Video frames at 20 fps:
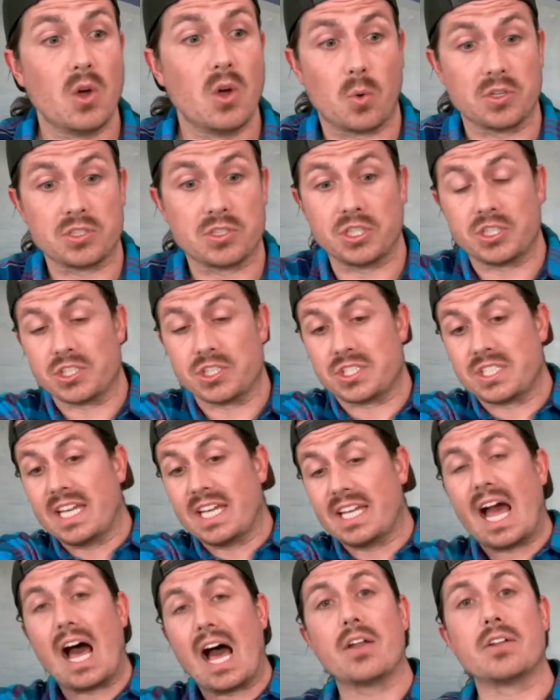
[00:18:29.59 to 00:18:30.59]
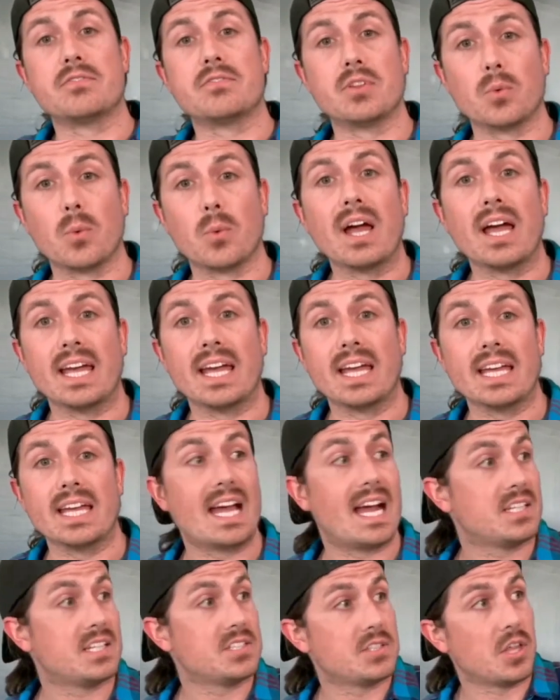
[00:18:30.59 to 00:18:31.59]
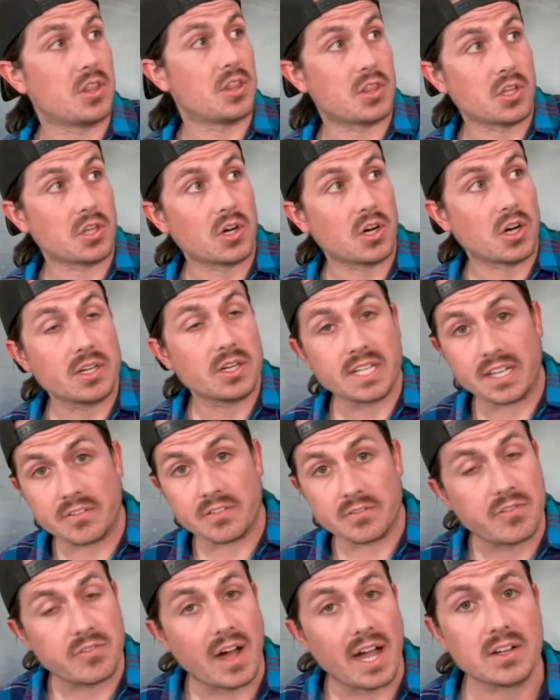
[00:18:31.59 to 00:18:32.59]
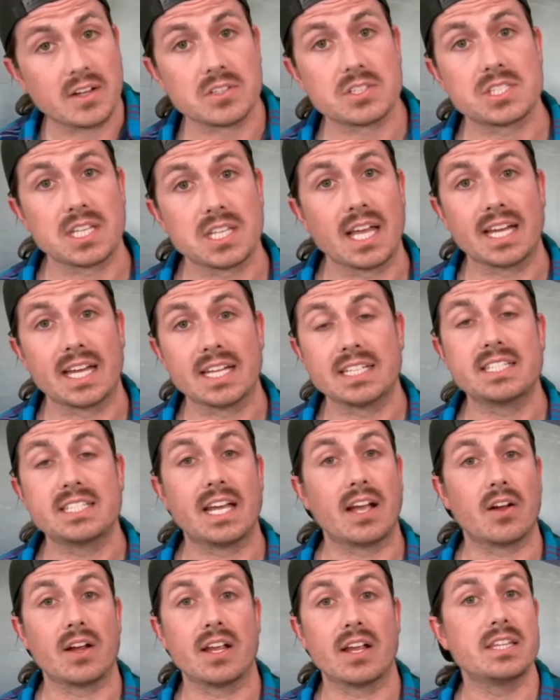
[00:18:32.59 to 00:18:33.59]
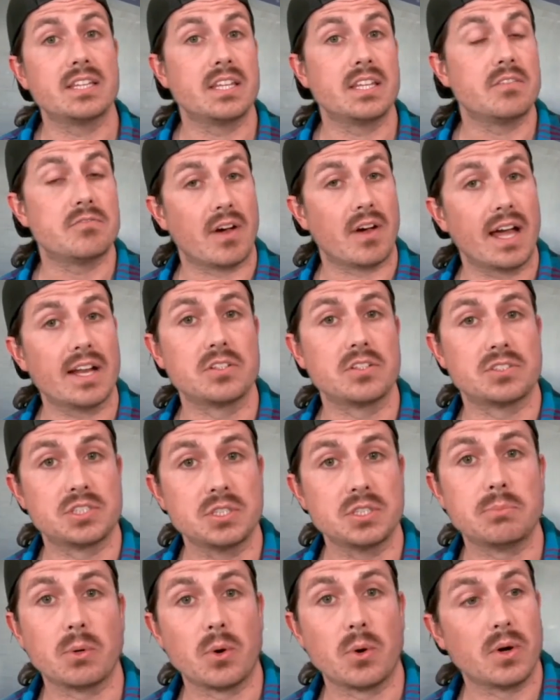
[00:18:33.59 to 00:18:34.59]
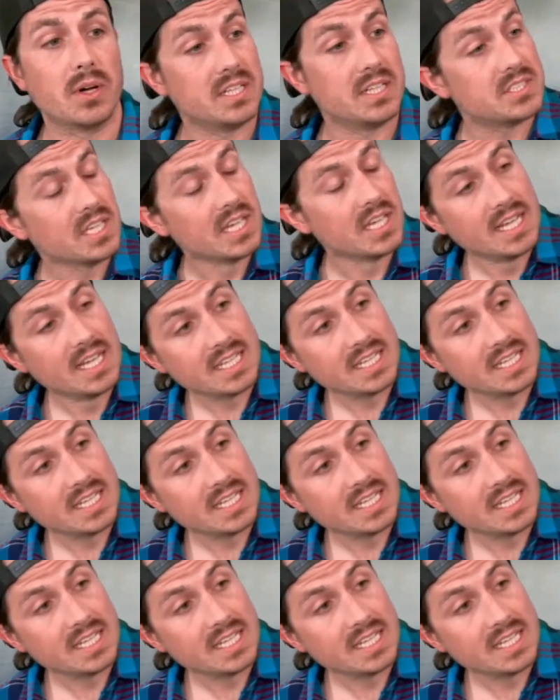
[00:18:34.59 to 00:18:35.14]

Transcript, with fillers: was to just get out of the way as the third and final sled carrying the final two boys